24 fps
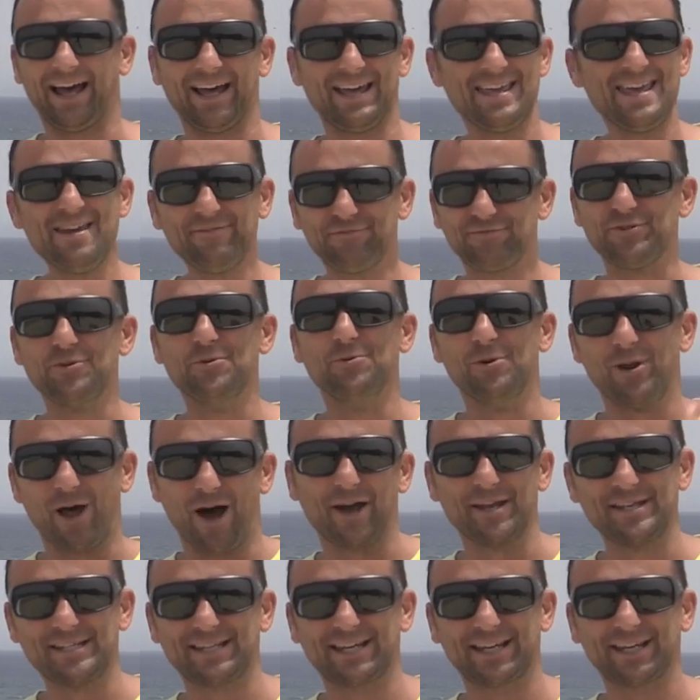If you
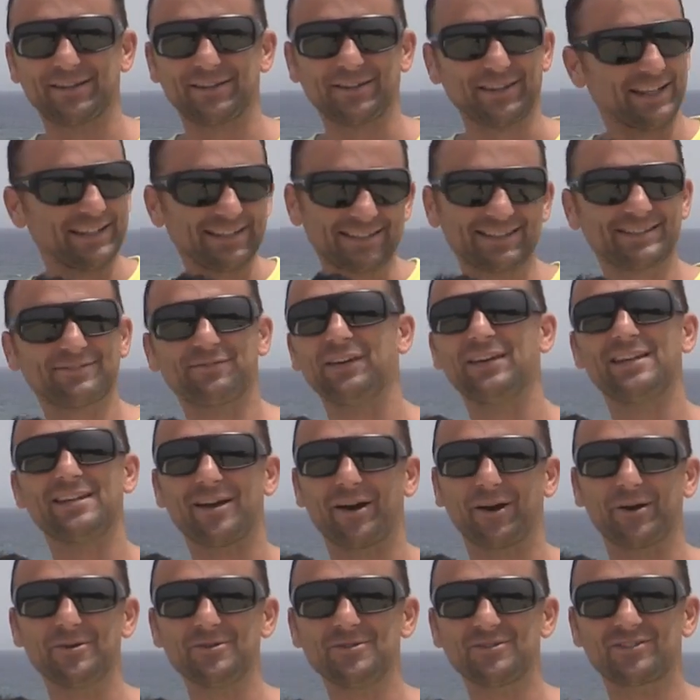like these
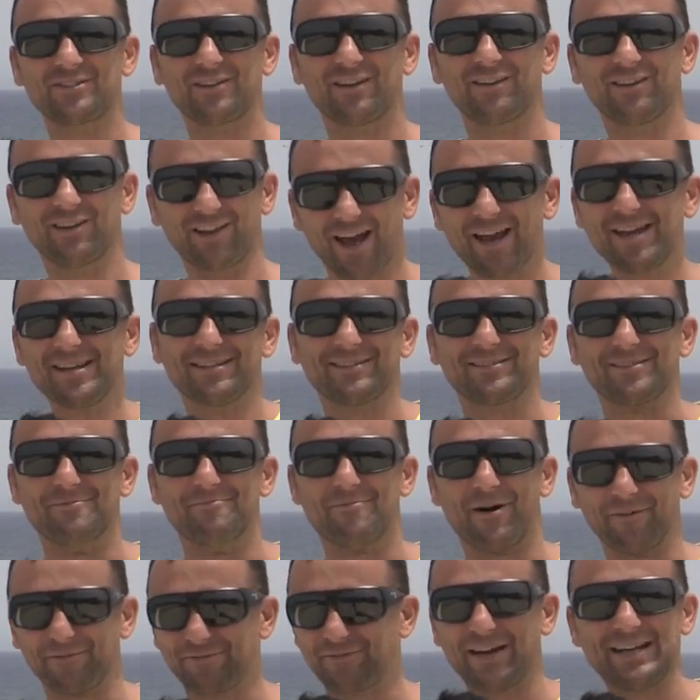videos, like them
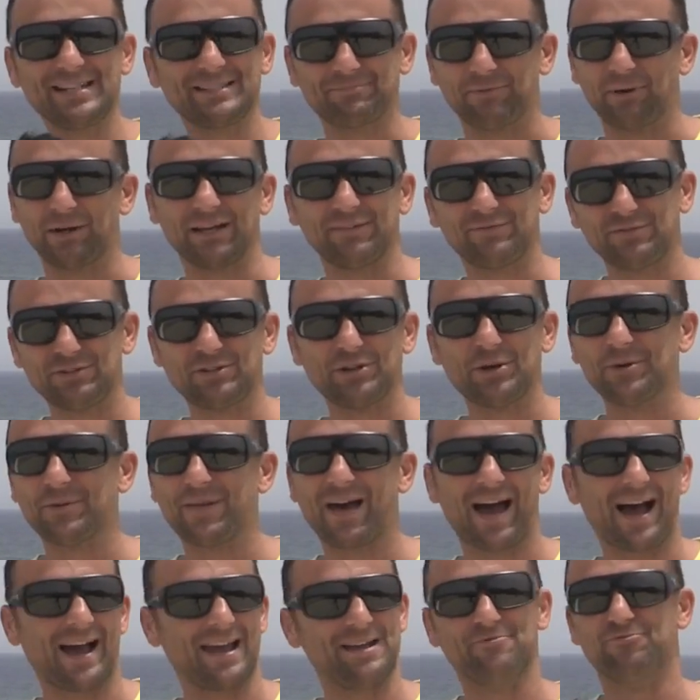on Facebook. If you do
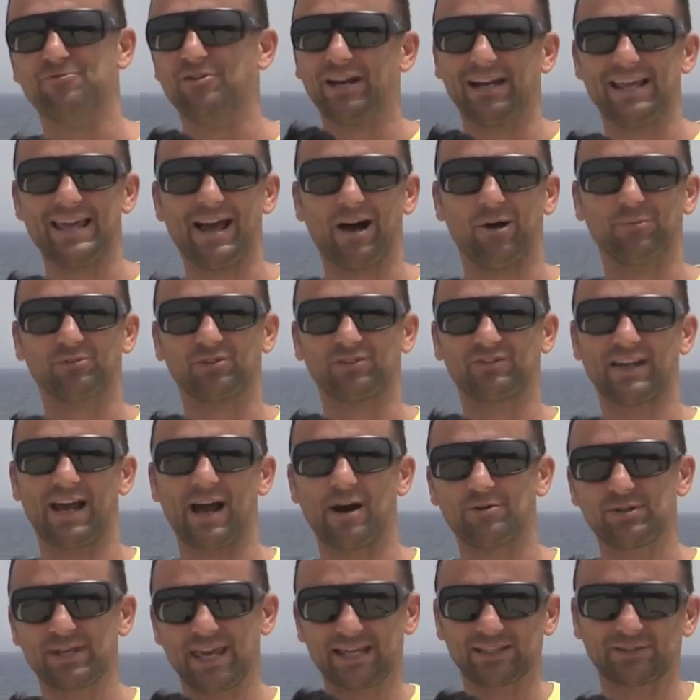that, it really helps us
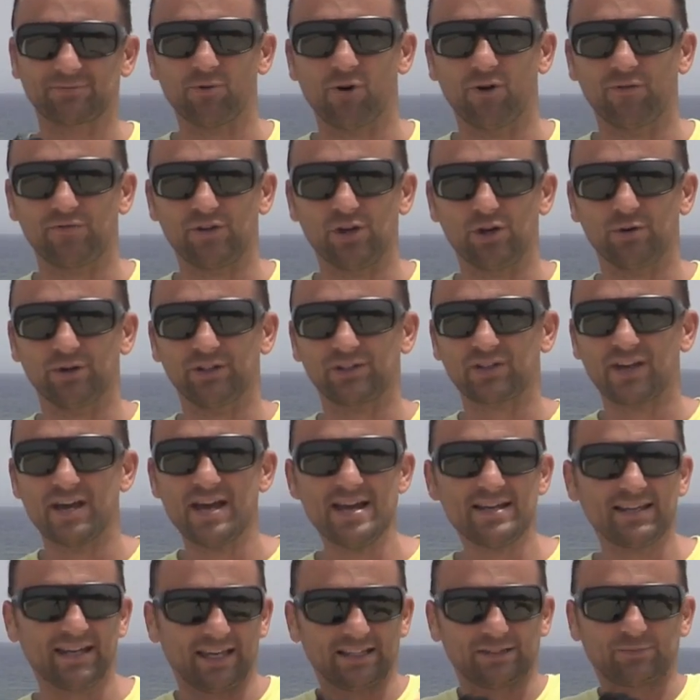out, gets more viewers,
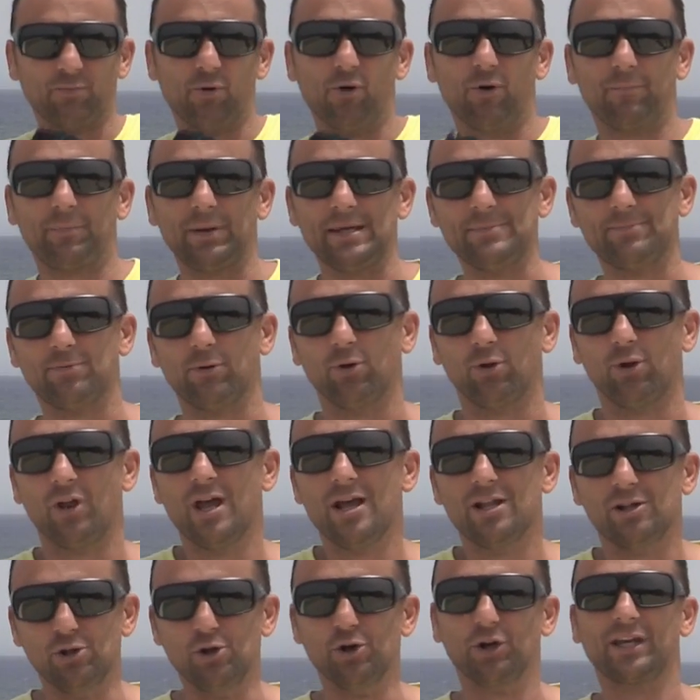gets more people
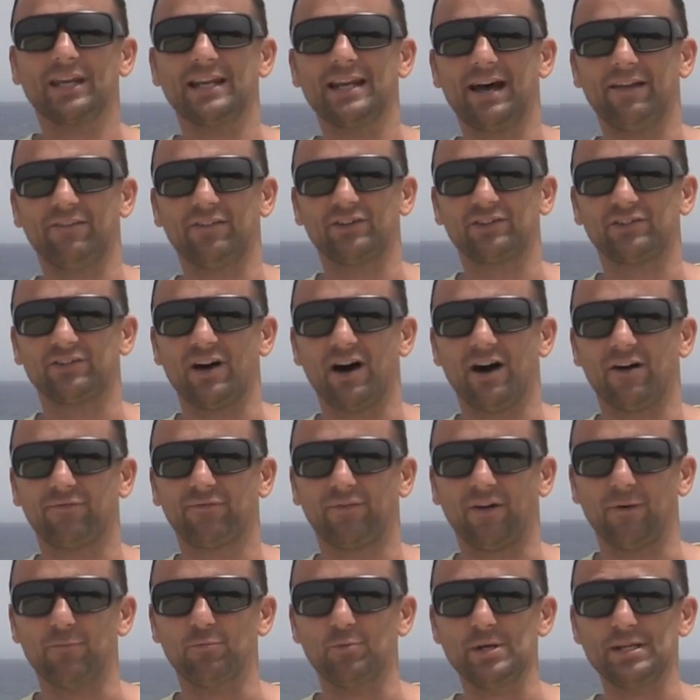looking at the stuff,
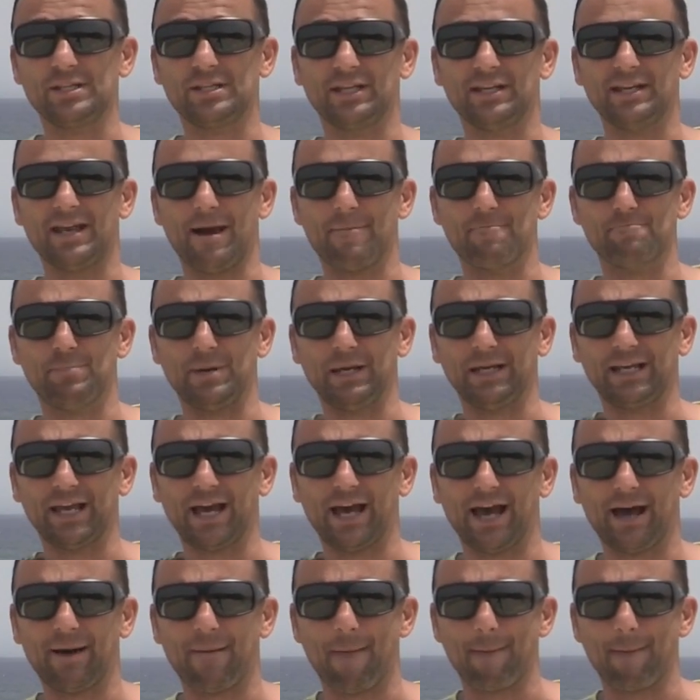and we can get bigger,